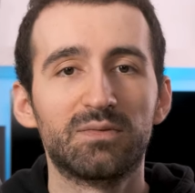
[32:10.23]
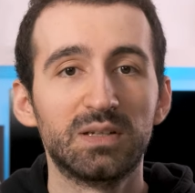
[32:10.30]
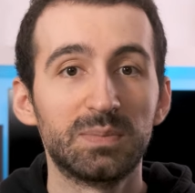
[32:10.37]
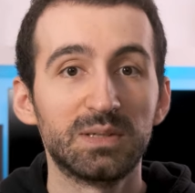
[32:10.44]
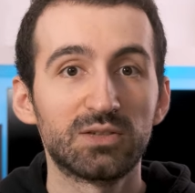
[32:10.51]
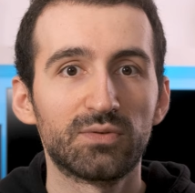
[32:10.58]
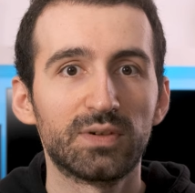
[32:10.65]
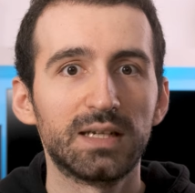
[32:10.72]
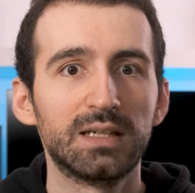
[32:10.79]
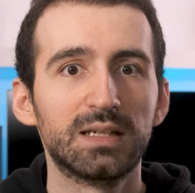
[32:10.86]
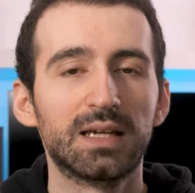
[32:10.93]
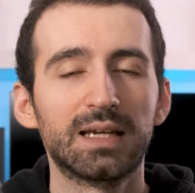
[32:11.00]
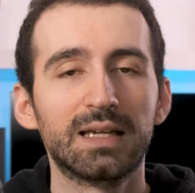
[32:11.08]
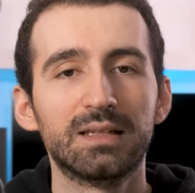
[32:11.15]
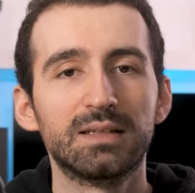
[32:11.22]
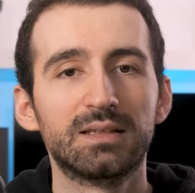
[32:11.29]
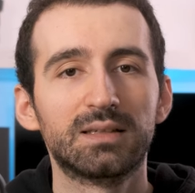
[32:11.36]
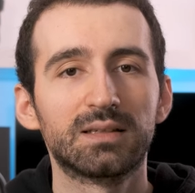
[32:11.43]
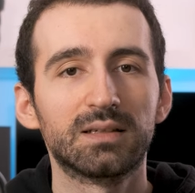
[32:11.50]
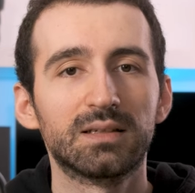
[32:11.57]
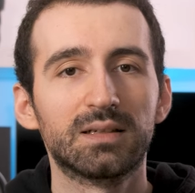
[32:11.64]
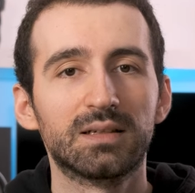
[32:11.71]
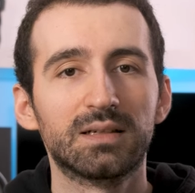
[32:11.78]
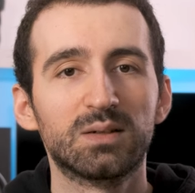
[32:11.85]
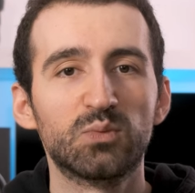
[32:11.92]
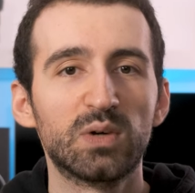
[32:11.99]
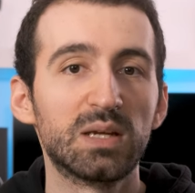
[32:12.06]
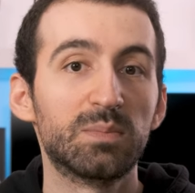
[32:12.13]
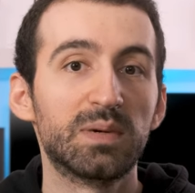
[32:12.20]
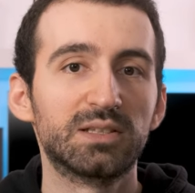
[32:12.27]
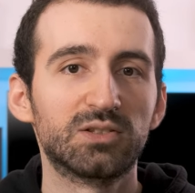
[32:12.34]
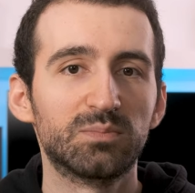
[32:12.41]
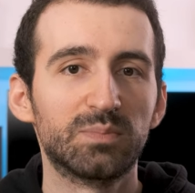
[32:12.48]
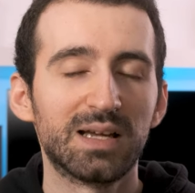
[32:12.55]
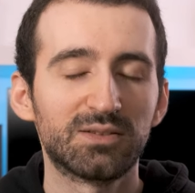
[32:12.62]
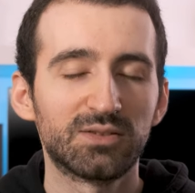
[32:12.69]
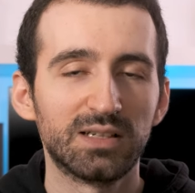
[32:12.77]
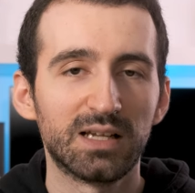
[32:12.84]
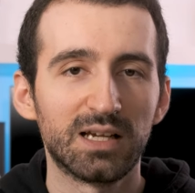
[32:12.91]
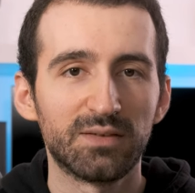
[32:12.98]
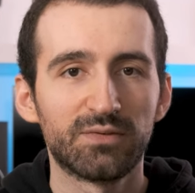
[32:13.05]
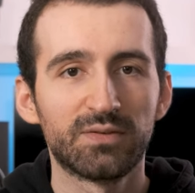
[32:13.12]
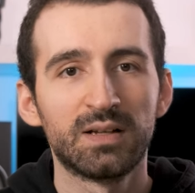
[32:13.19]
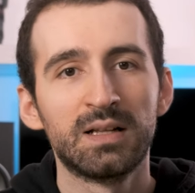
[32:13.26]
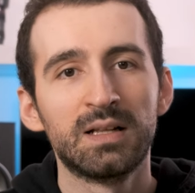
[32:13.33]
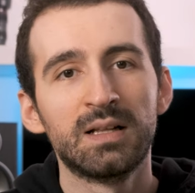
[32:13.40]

flippy screen and uh, way better battery life